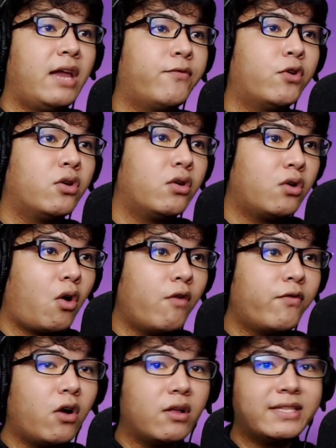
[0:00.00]
for her
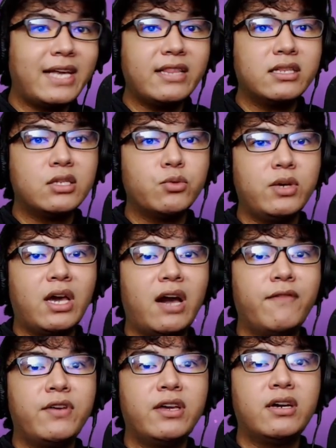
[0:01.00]
overall stats, we
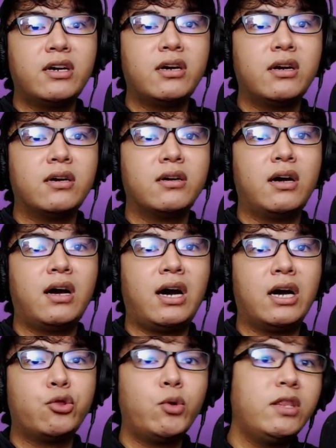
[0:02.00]
have here
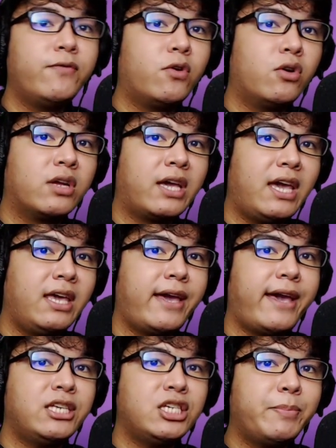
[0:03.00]
24k
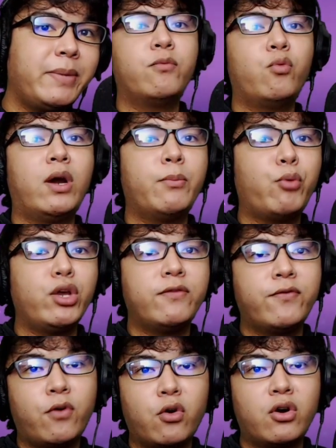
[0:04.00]
HP,
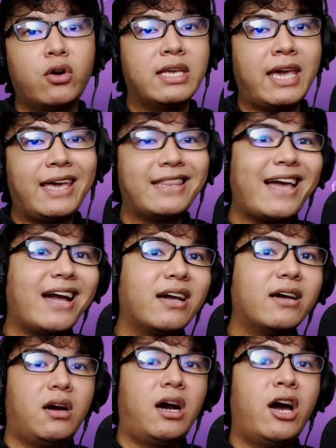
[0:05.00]
1.4k
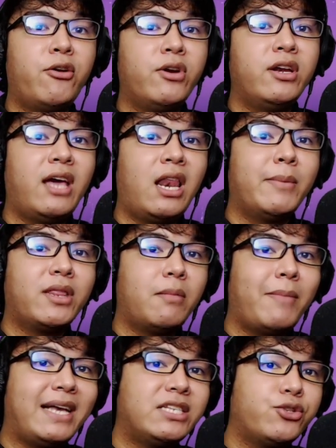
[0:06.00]
attack, 100 elemental
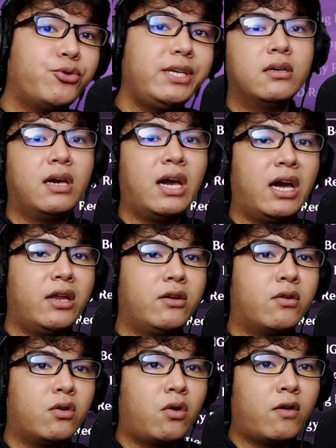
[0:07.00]
mastery, and
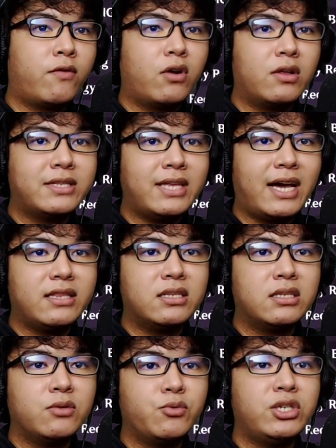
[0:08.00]
her overall
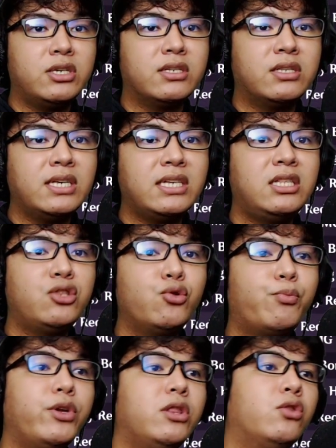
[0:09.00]
stats, which is
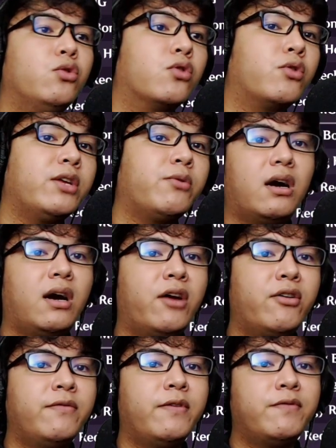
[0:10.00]
62.2 crit rate,
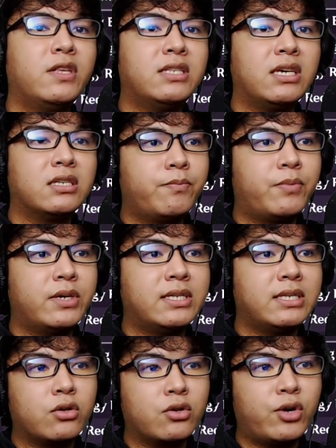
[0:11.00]

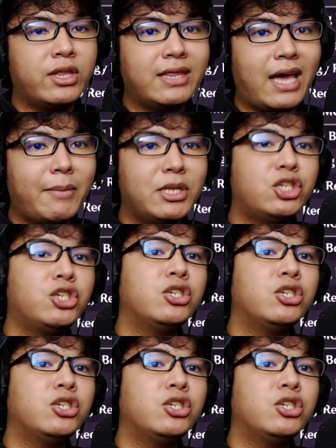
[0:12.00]
156% crit damage,